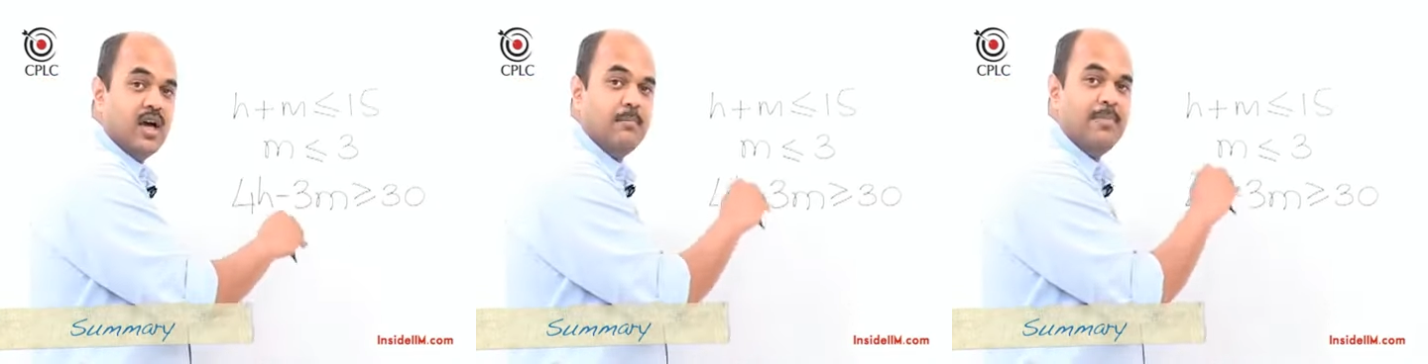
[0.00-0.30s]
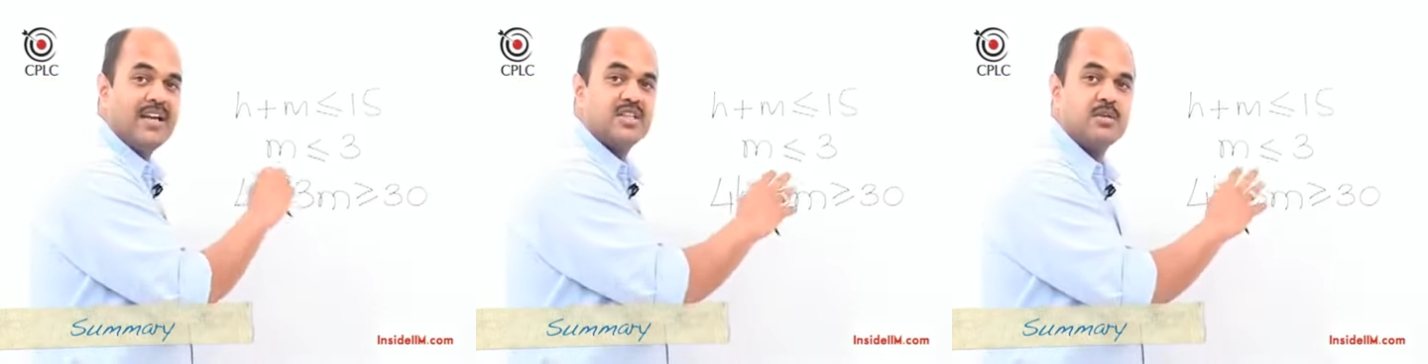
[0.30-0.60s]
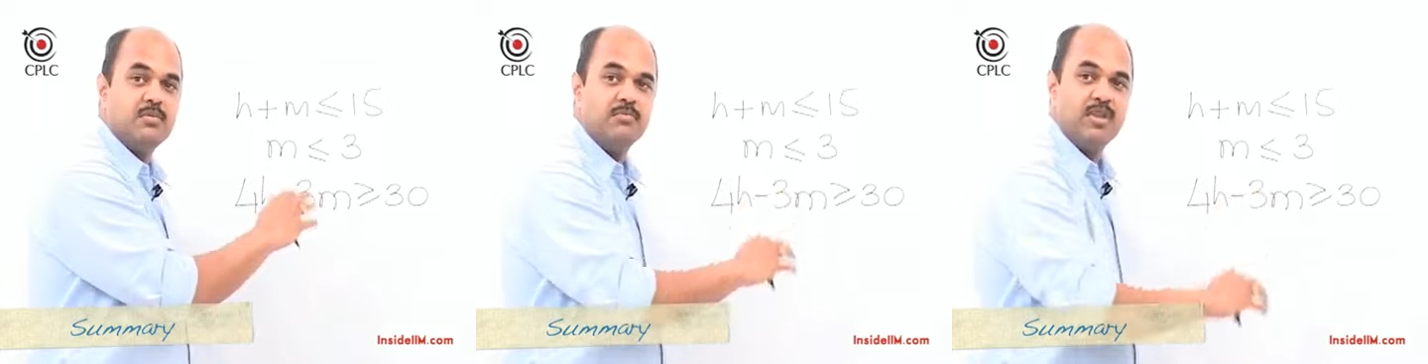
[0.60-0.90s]
a
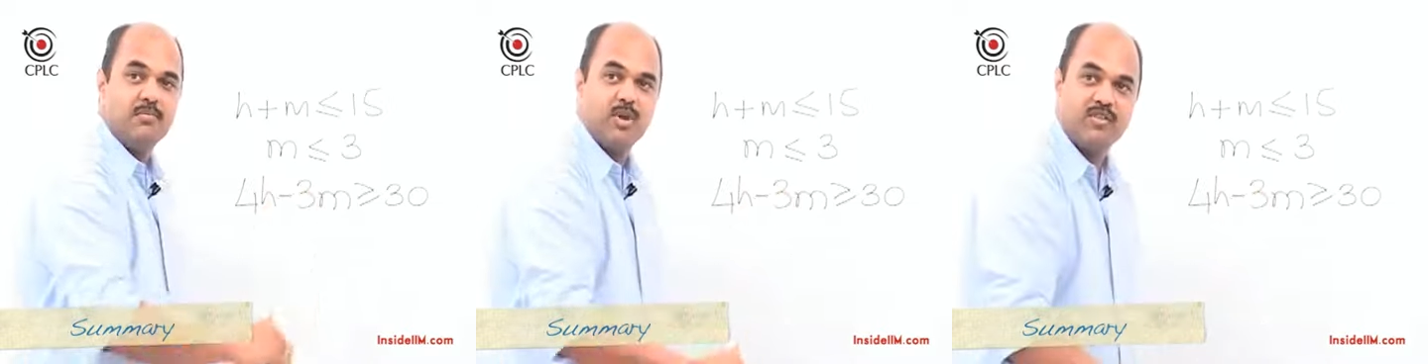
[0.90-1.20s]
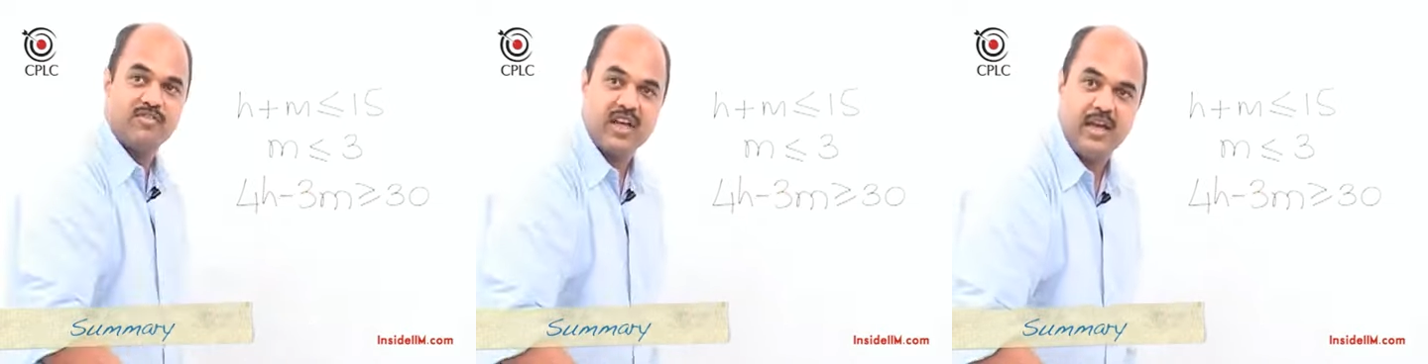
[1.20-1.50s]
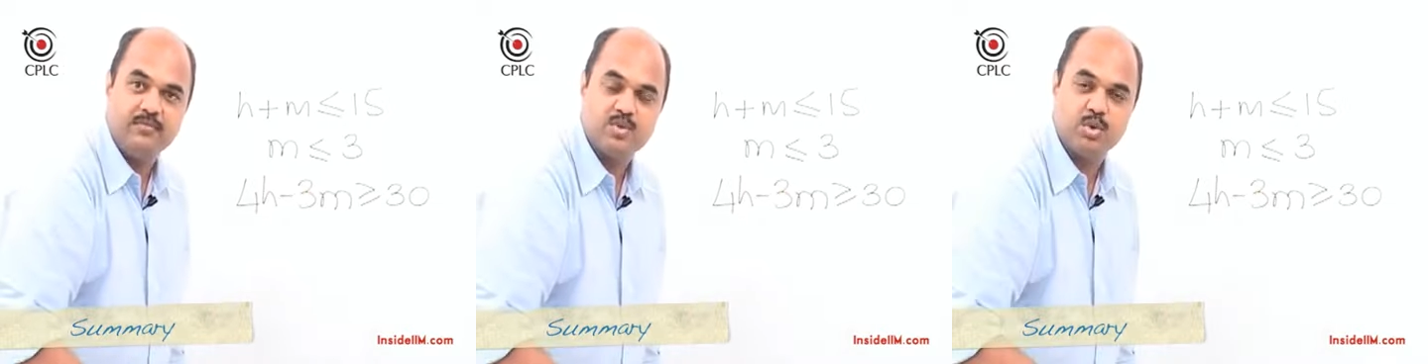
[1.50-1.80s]
maximum number of
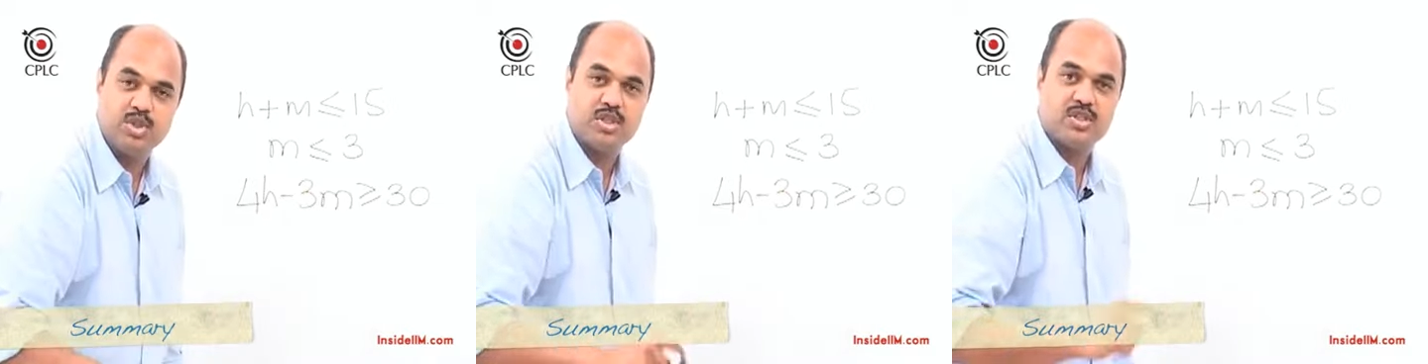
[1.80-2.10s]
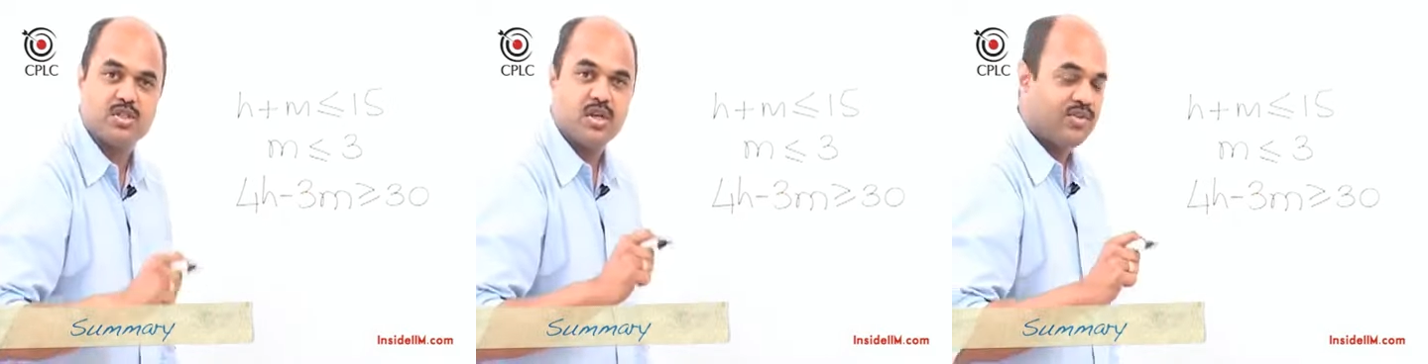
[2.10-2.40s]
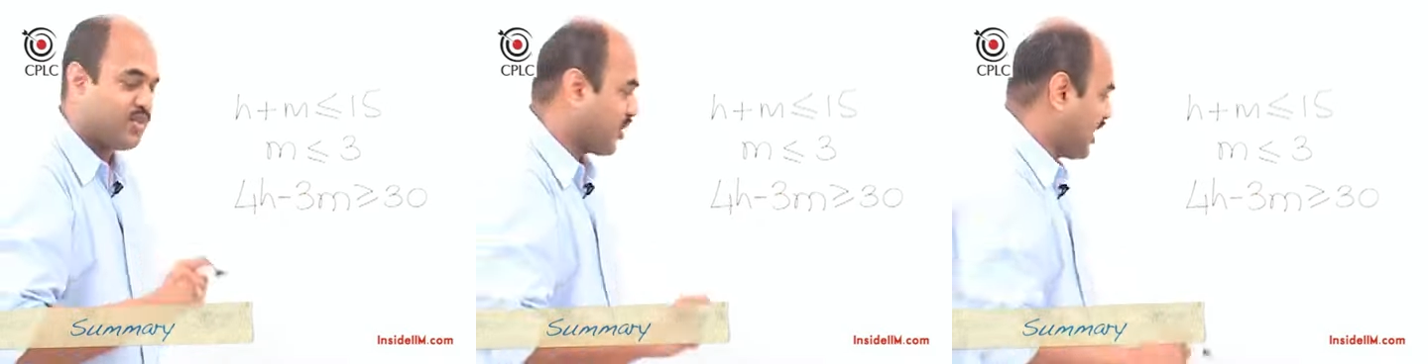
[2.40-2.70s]
times, which is
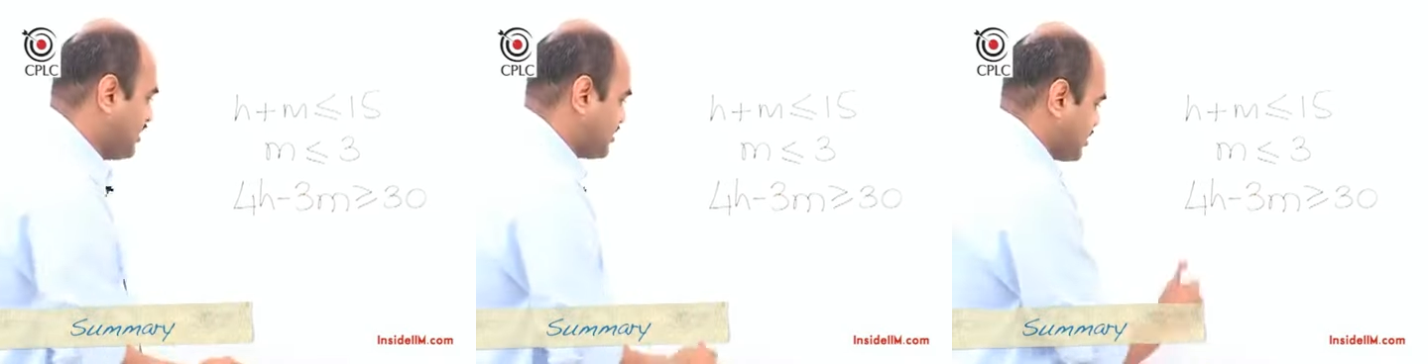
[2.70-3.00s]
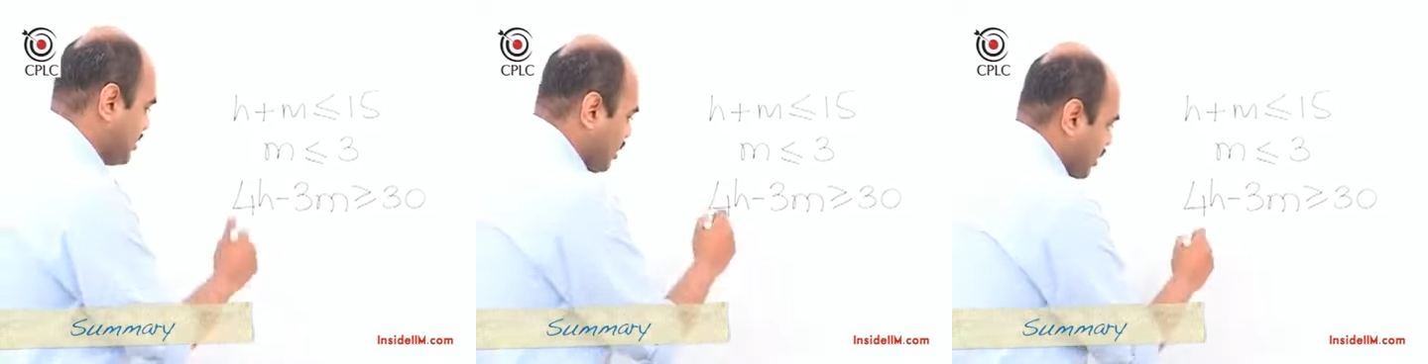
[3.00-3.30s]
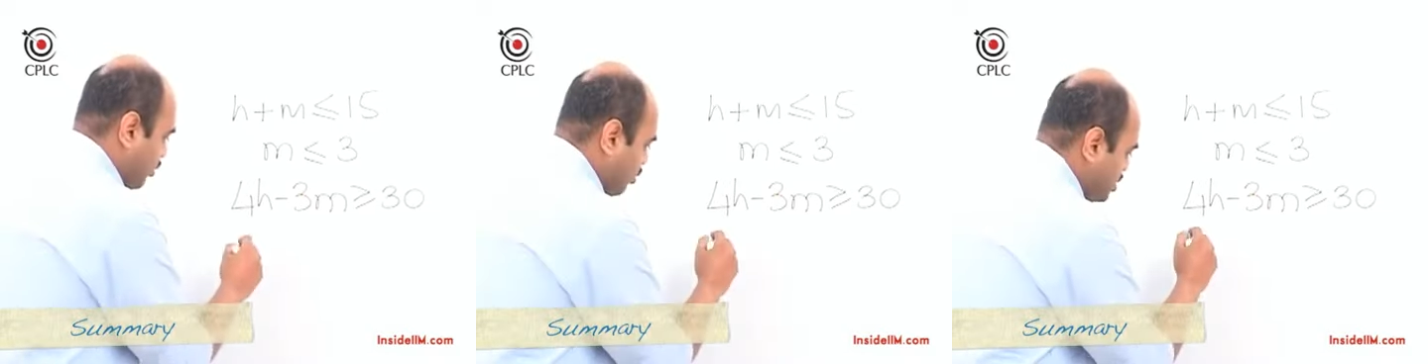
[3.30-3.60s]
thrice,
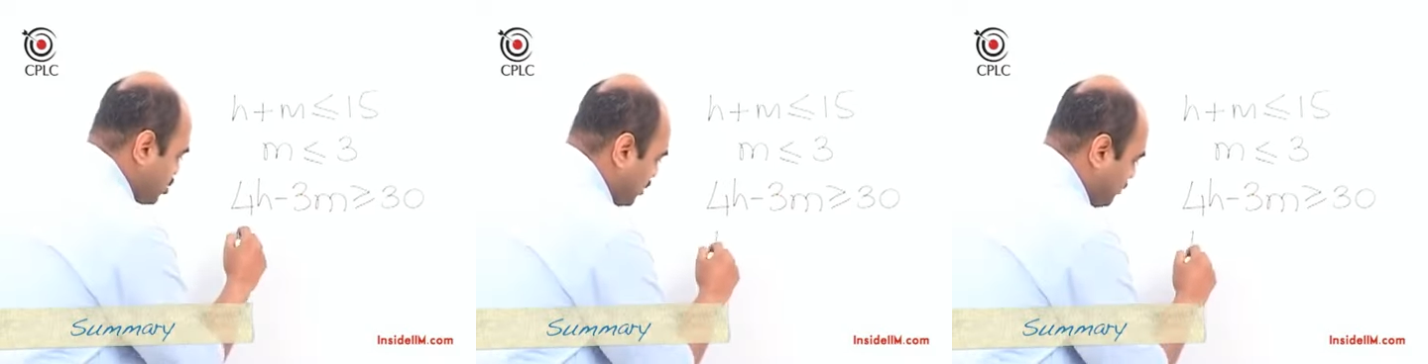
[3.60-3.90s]
which would